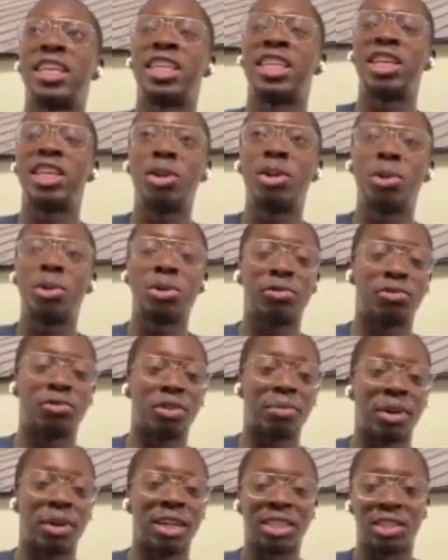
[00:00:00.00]
10 kilos
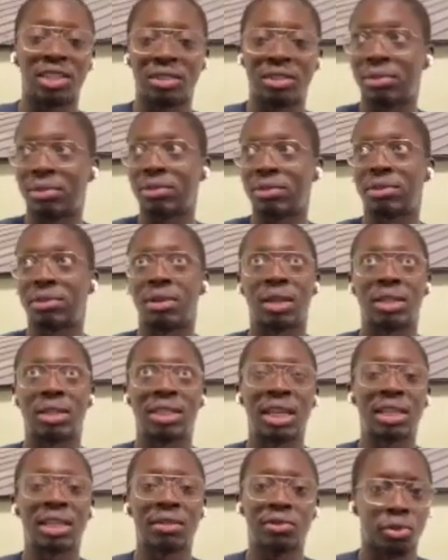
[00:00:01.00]
from this
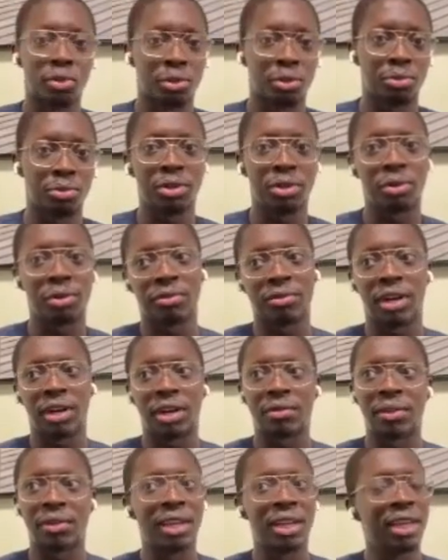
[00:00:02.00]
deadlift to
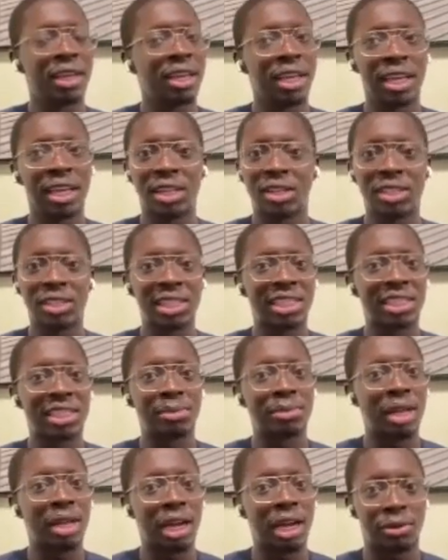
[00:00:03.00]
335, it doesn't
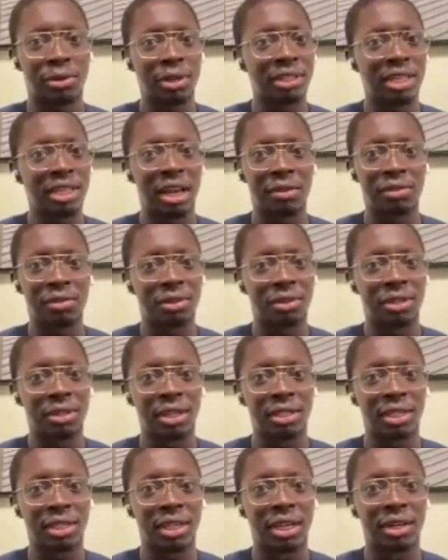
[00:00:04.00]
seem that crazy after all,
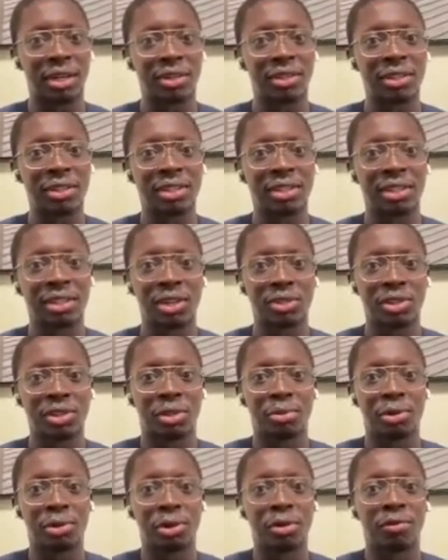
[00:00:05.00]
does it now? Because
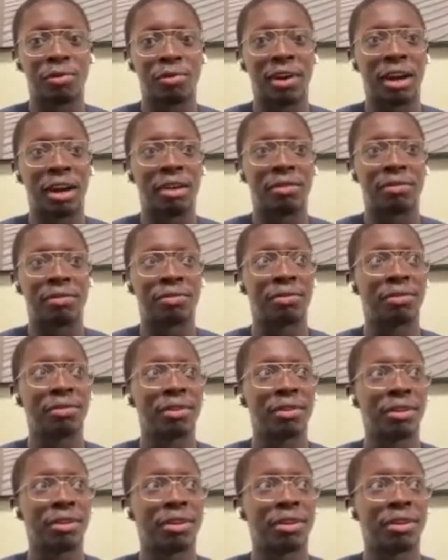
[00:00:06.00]
the 305